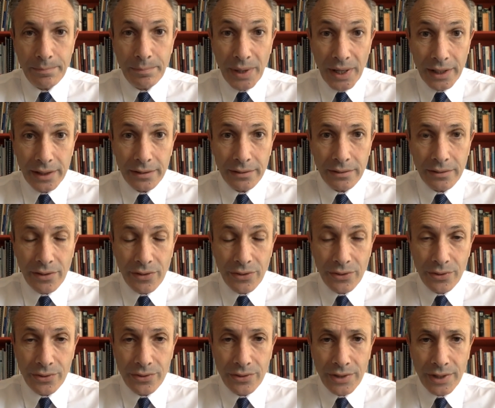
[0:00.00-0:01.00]
But the
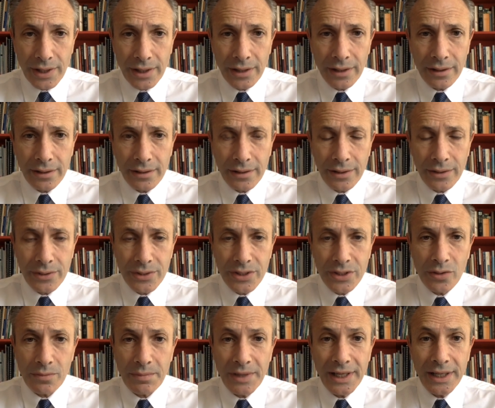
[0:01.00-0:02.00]
third thing, there are
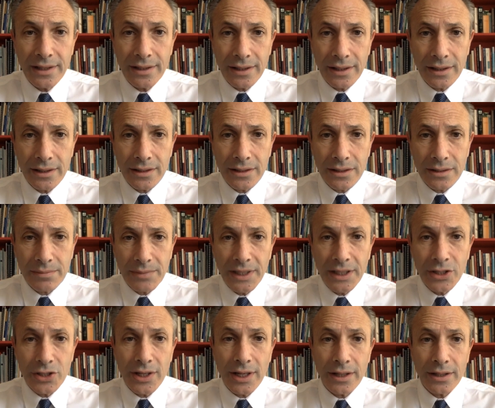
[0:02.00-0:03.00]
still many things,
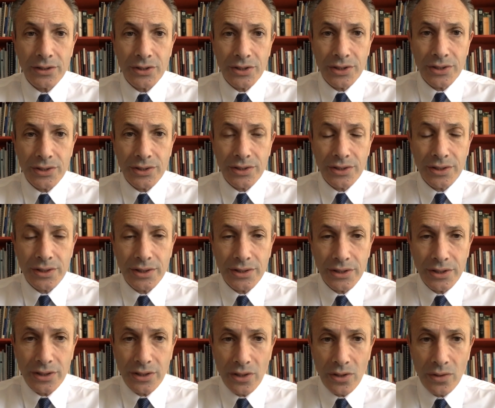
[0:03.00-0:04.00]
many challenges
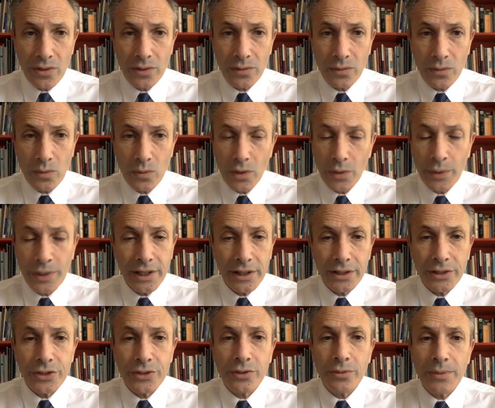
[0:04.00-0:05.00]
to go, and what are we
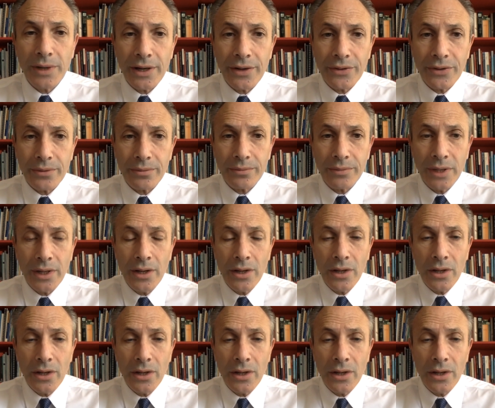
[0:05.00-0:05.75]
going to do about them?